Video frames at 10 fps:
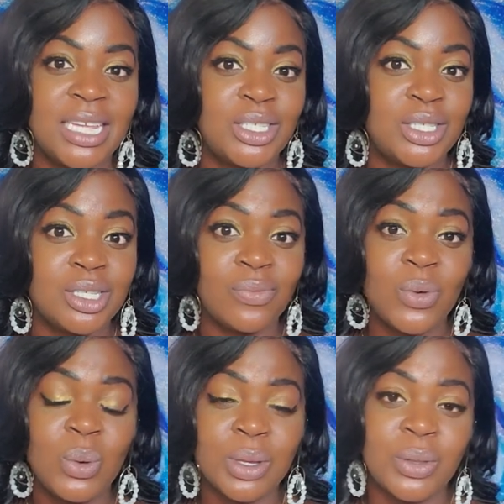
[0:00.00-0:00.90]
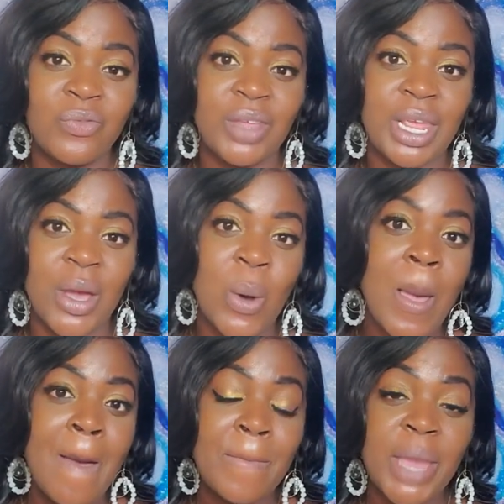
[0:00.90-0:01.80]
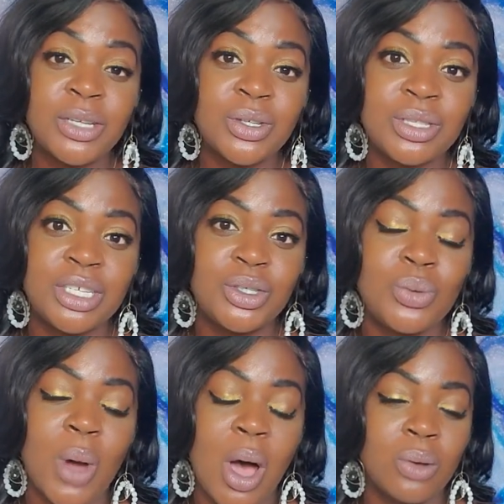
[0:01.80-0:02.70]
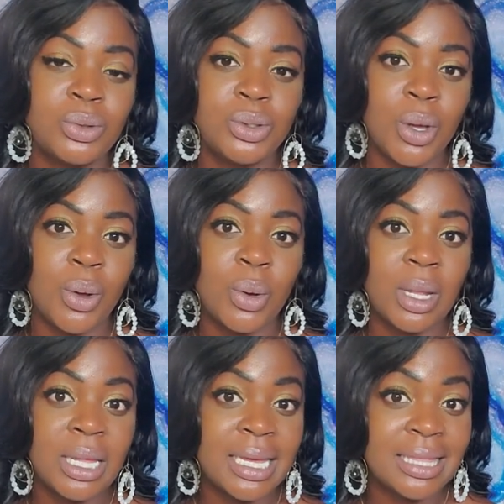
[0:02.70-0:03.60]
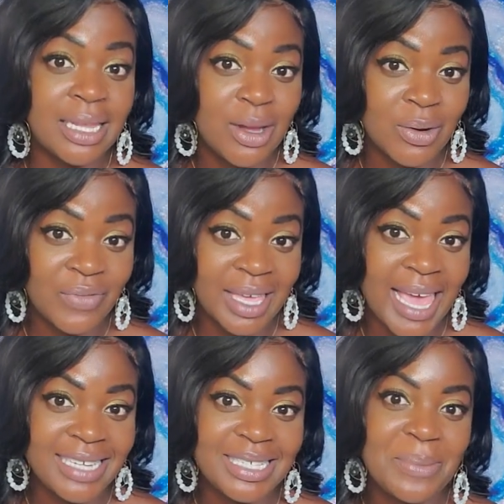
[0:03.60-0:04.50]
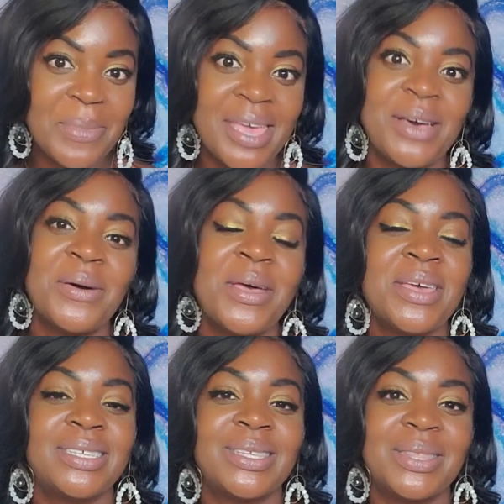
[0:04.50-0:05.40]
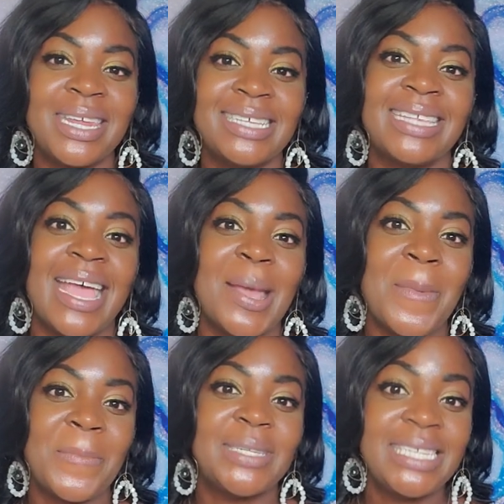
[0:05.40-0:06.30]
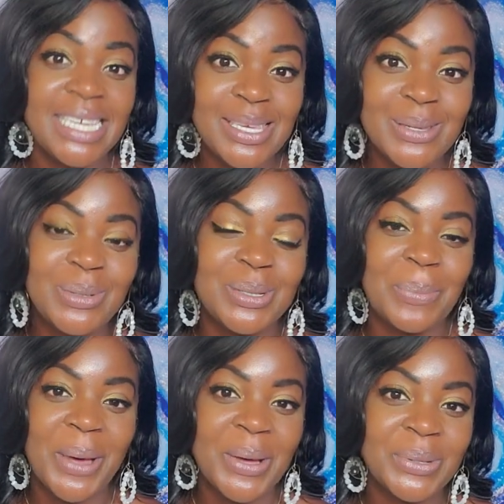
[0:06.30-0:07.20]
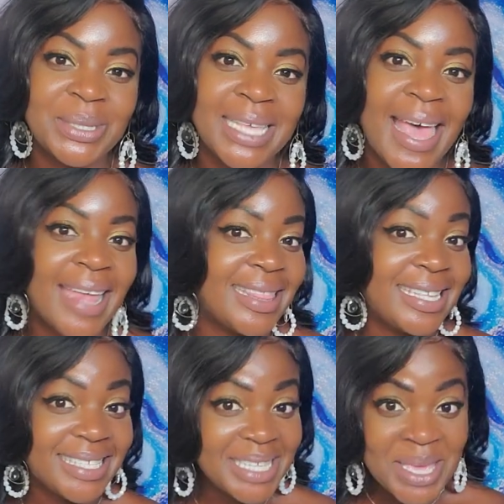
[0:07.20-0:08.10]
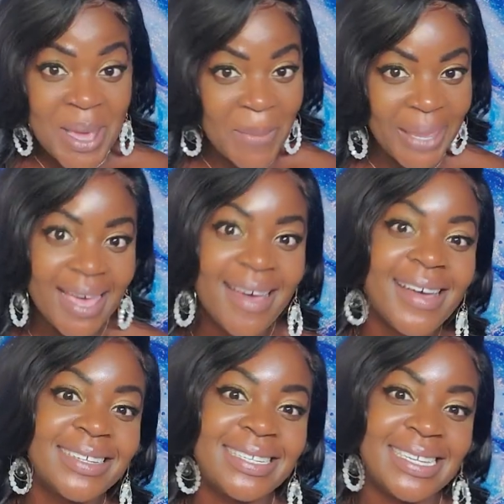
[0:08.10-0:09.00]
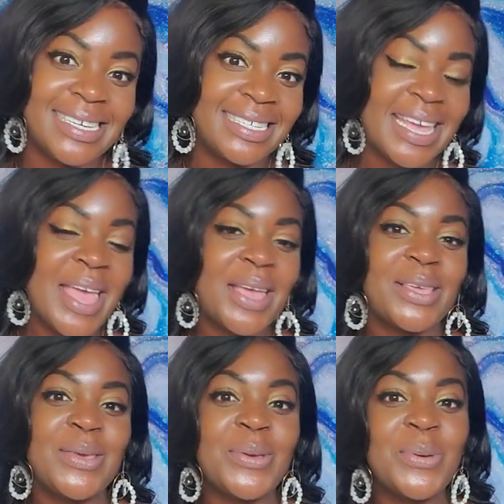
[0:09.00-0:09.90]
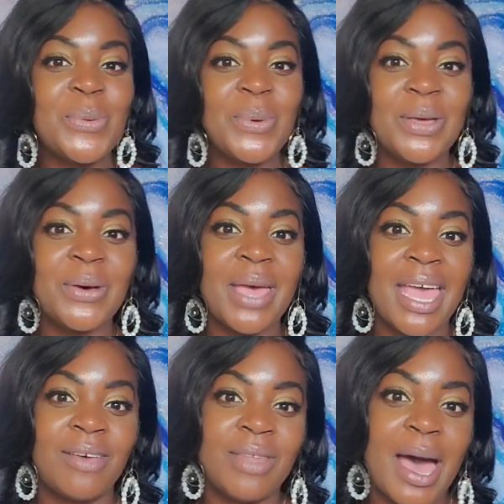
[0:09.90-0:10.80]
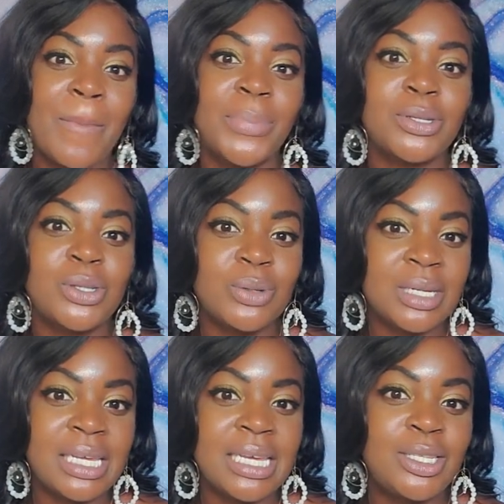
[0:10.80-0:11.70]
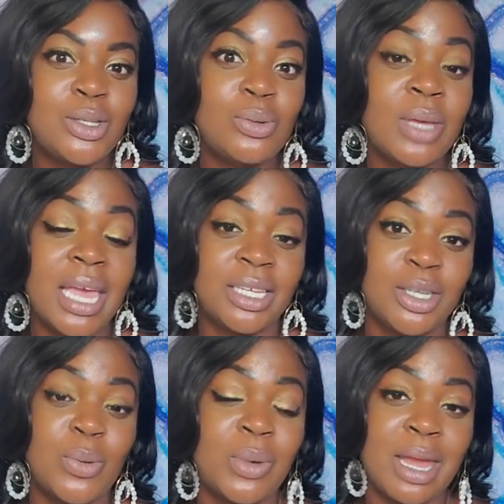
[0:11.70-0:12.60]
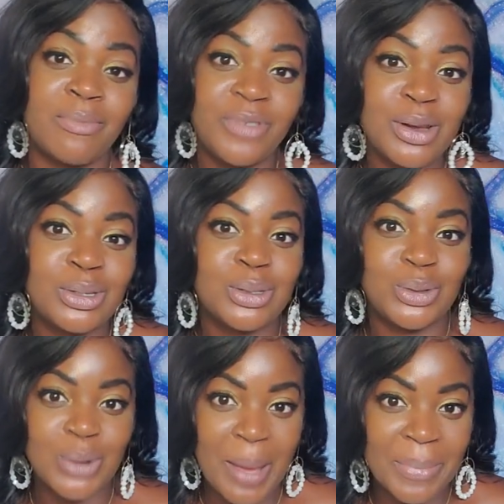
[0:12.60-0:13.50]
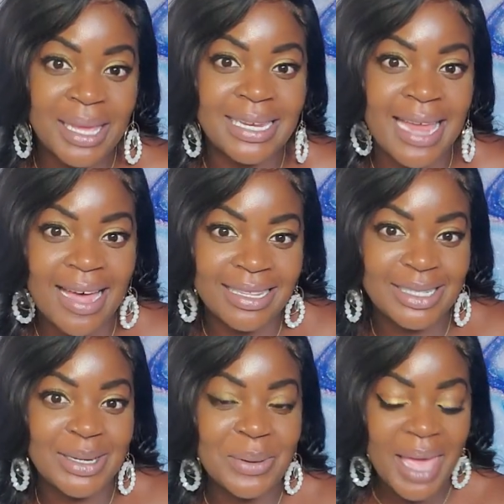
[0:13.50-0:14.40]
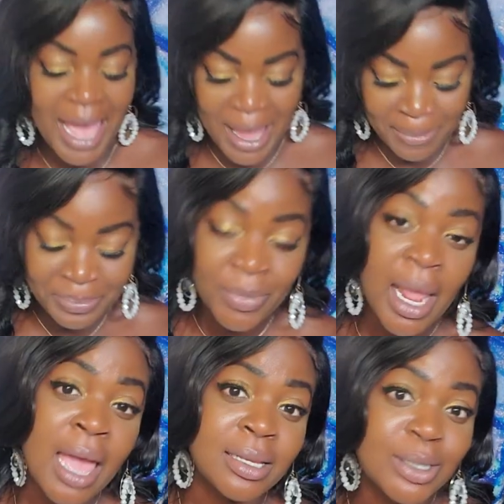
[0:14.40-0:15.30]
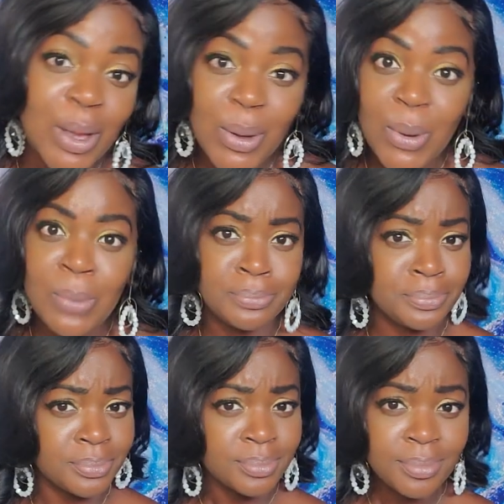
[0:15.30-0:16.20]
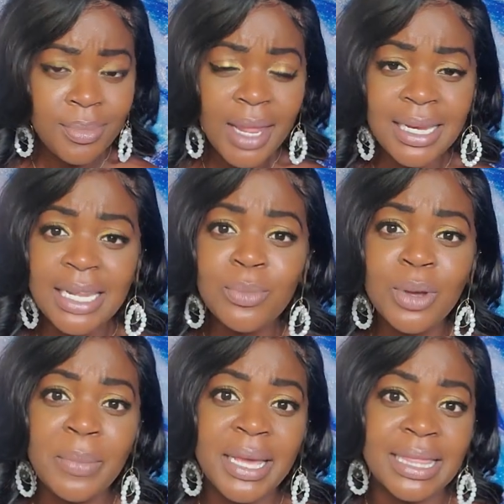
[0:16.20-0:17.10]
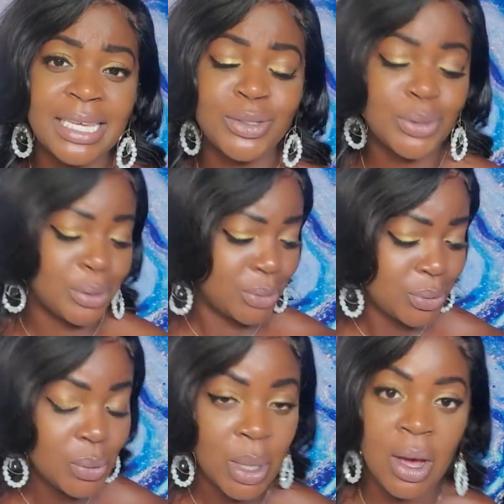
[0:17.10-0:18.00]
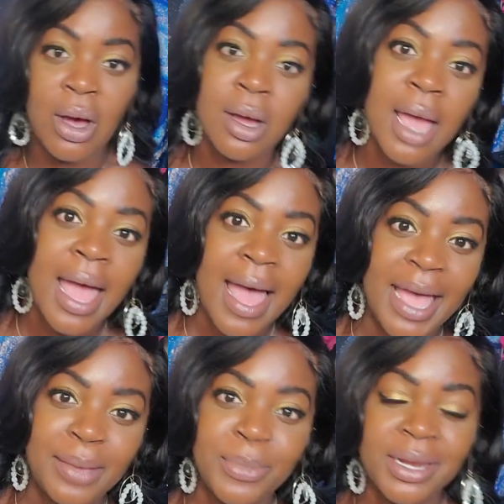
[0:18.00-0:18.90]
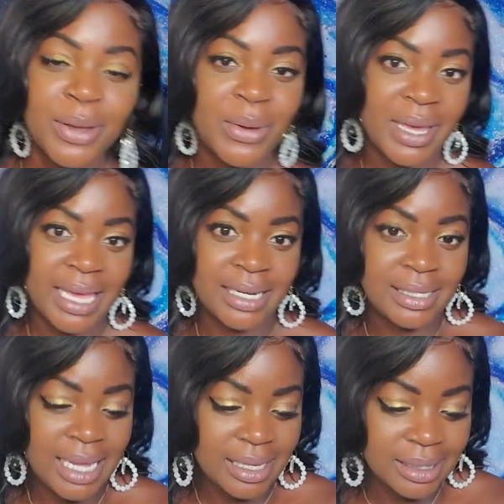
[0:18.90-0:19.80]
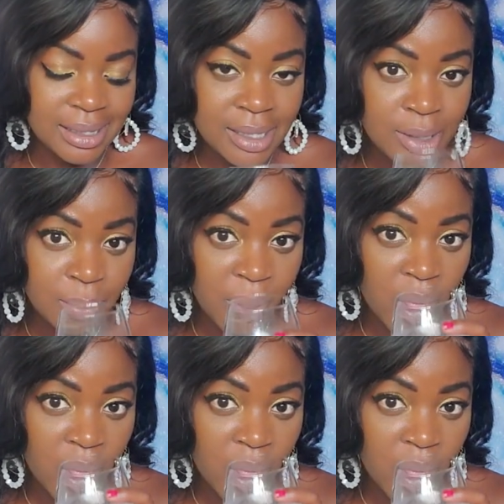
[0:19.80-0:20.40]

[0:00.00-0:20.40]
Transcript: is just viewing the video. Make sure that you also click the notification bell so that as I continue to post this yummy content, you will have the opportunity to catch it when I'm first dropping knowledge, okay? So, didn't want to make the intro too long. I am going to go ahead and take a sip